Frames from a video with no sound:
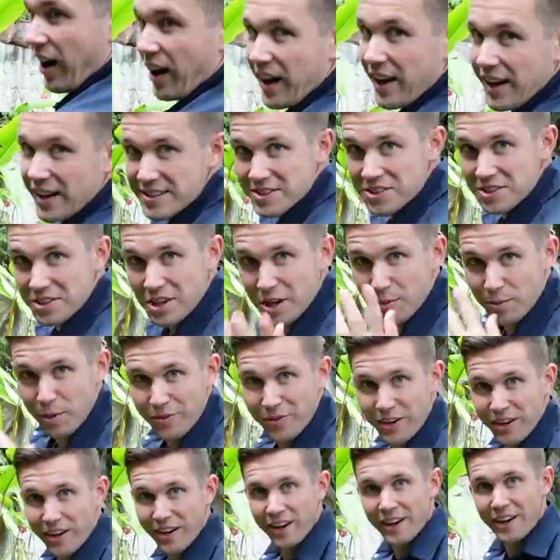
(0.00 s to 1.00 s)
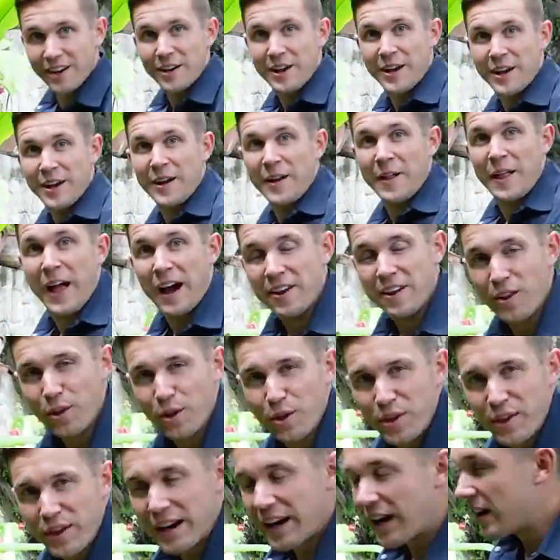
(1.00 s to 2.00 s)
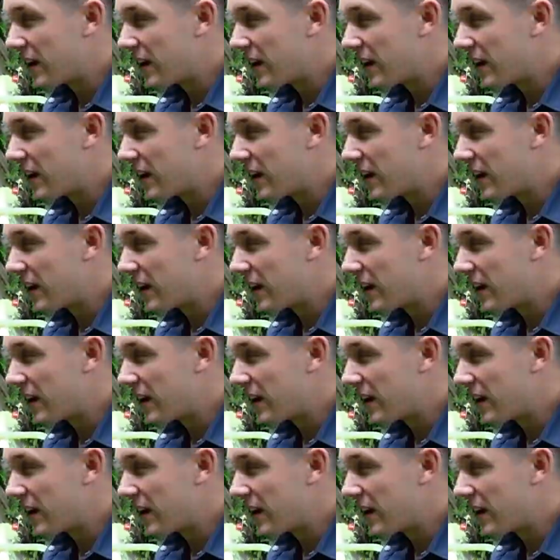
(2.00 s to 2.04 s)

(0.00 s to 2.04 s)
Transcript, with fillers: All right, so come over here. Another thing